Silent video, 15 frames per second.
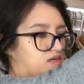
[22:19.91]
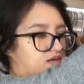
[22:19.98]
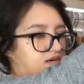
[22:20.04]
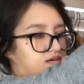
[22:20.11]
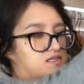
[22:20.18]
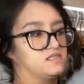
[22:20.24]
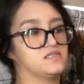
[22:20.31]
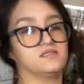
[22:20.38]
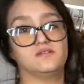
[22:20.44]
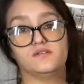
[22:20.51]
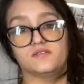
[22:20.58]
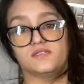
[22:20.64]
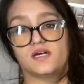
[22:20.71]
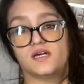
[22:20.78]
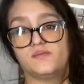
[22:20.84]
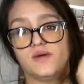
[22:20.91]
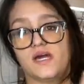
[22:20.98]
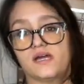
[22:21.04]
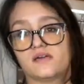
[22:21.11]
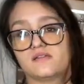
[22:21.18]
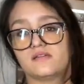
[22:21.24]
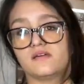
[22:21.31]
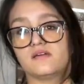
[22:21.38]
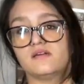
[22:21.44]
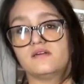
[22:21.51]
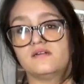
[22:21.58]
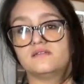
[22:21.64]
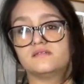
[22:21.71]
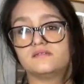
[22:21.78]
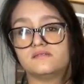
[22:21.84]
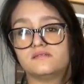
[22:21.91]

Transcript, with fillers: Has a little tie back there.